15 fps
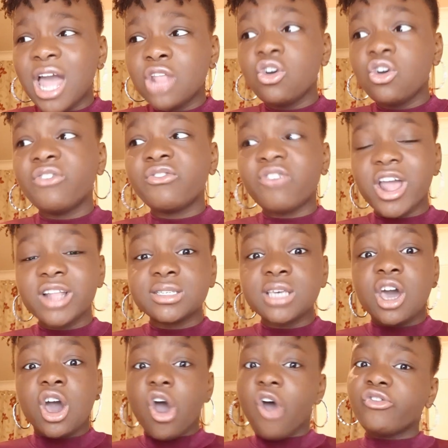your friends.
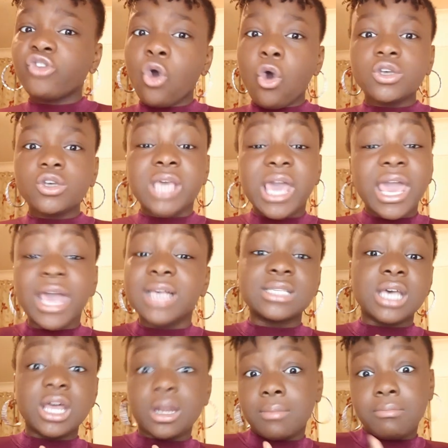Of course, it is
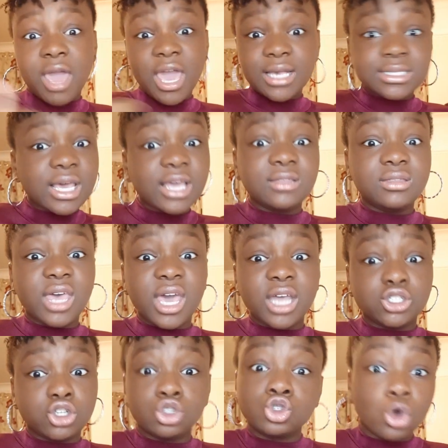an amazing
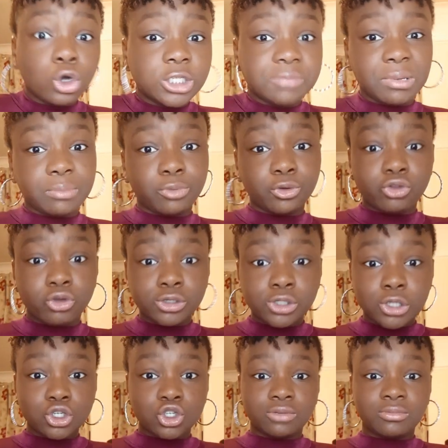thing to talk to people through
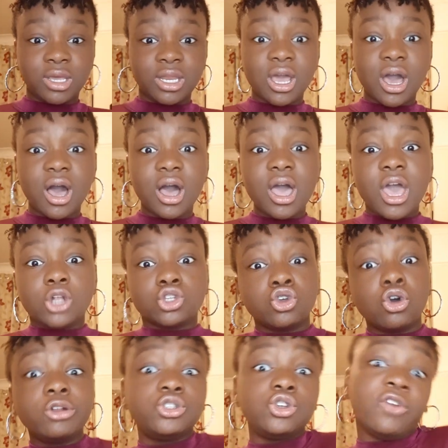social media,
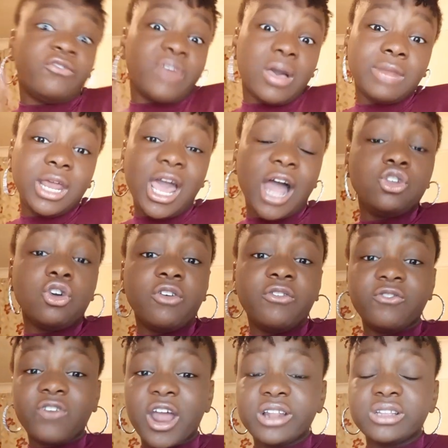talk to your family and your
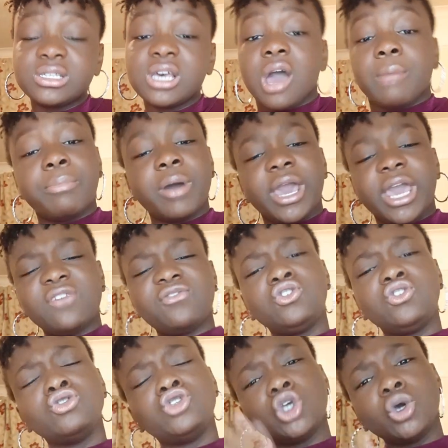friends. But if
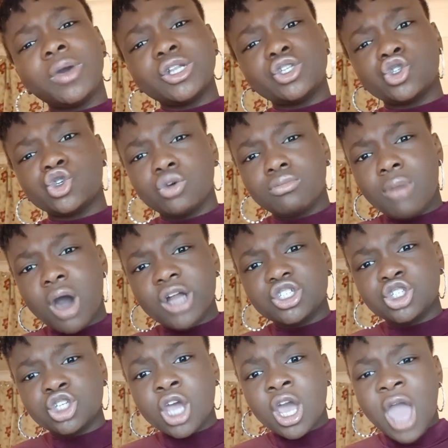you do it too
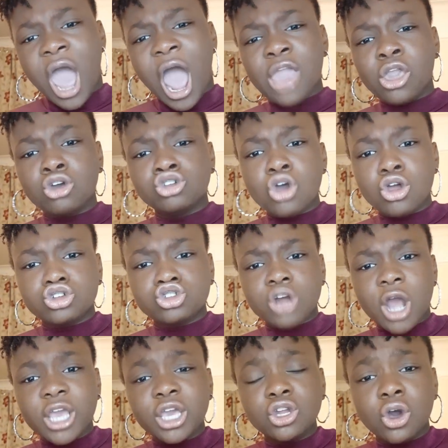much and you don't
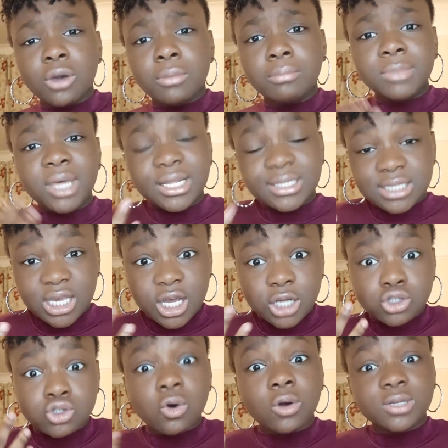try, meeting
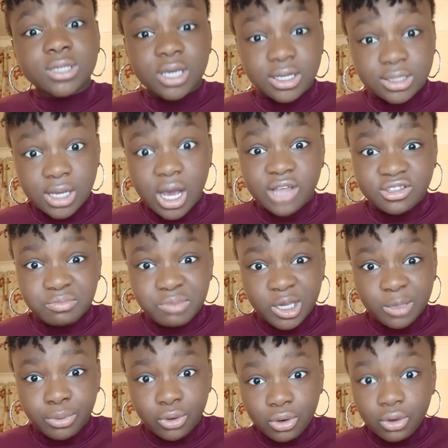and talking to other
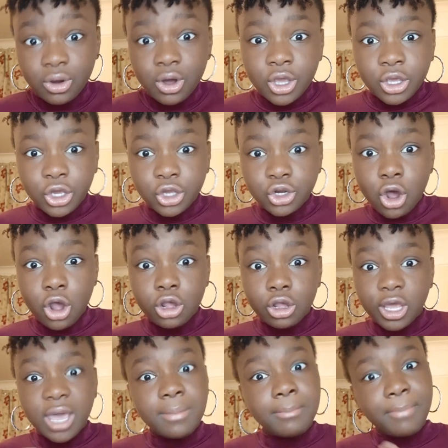people,
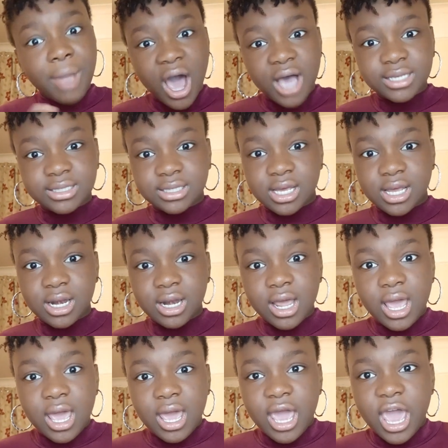in person,
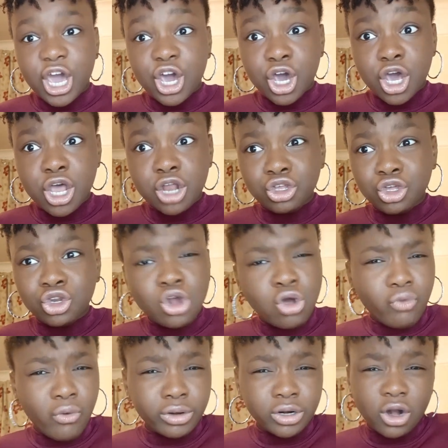it can,
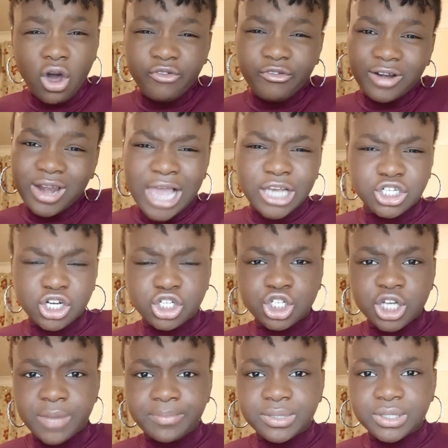ruin a lot of
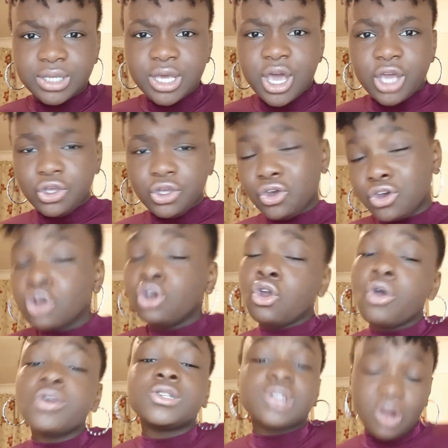relationships. You could
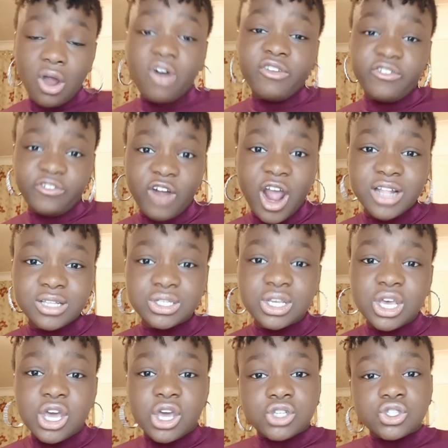lose a lot of friends.
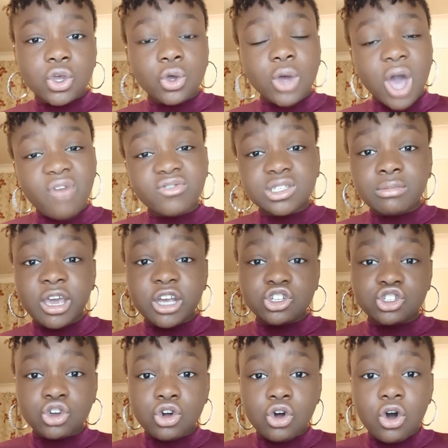So you have to make
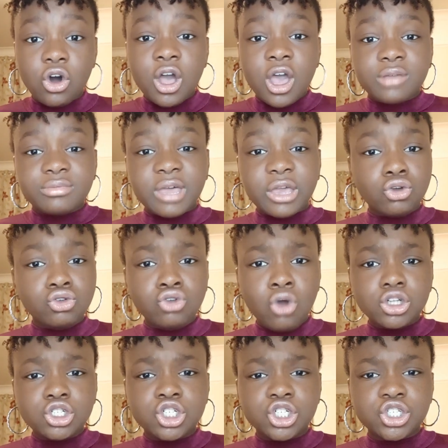sure that you're
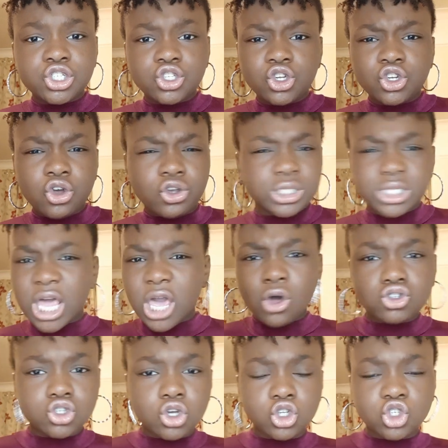not just, staying
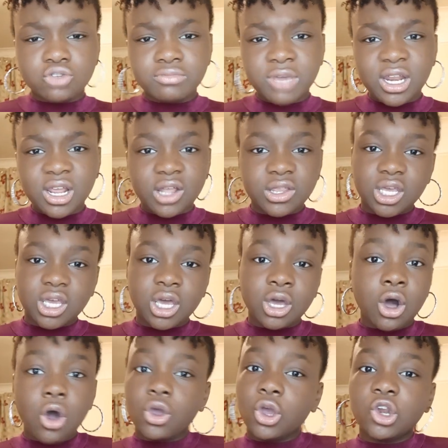on social media and thinking,
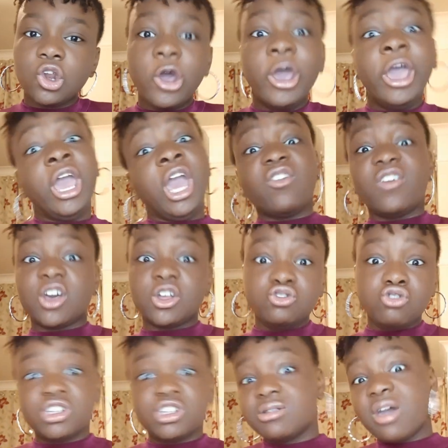oh, if I can
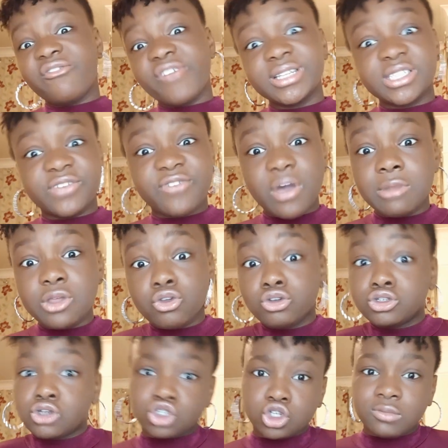talk to my friends and family through
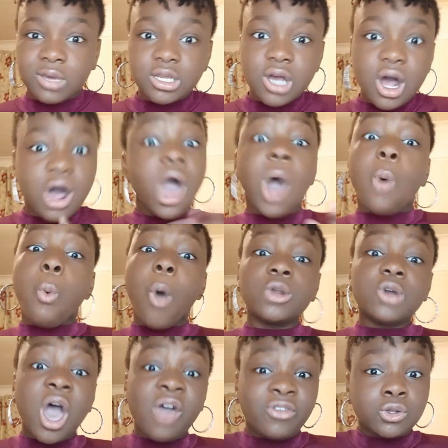social media, why
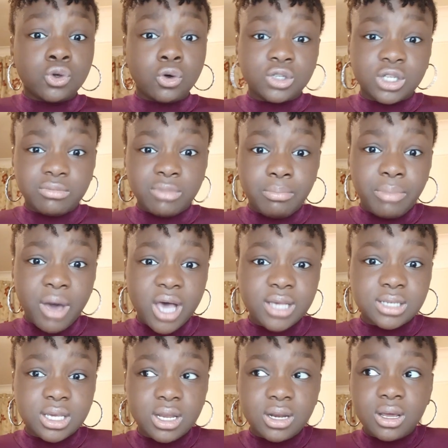do I have to talk to them in
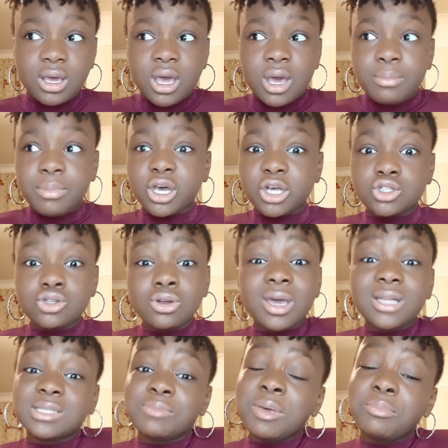person? Because
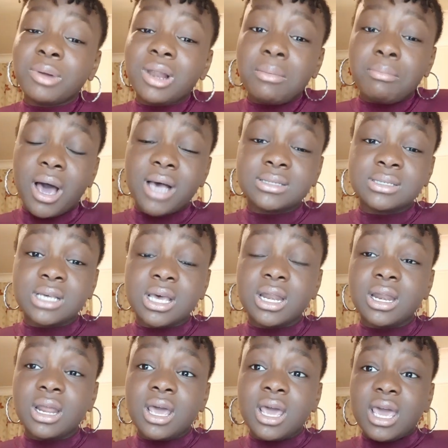talking to people in
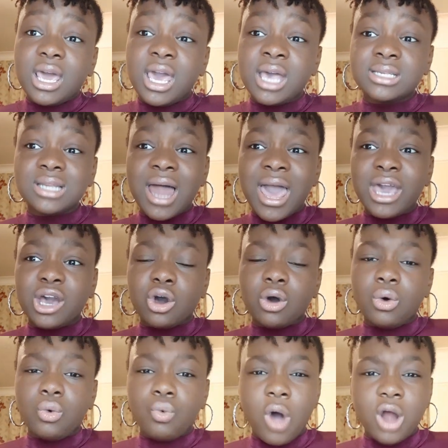person is like
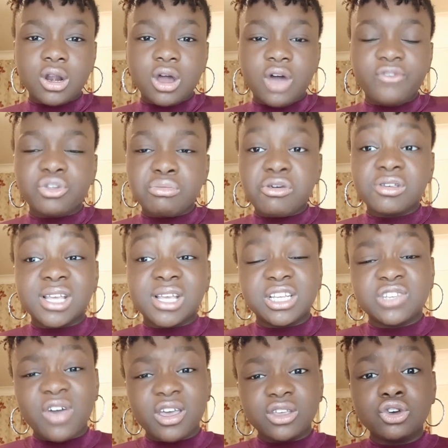one of the most satisfying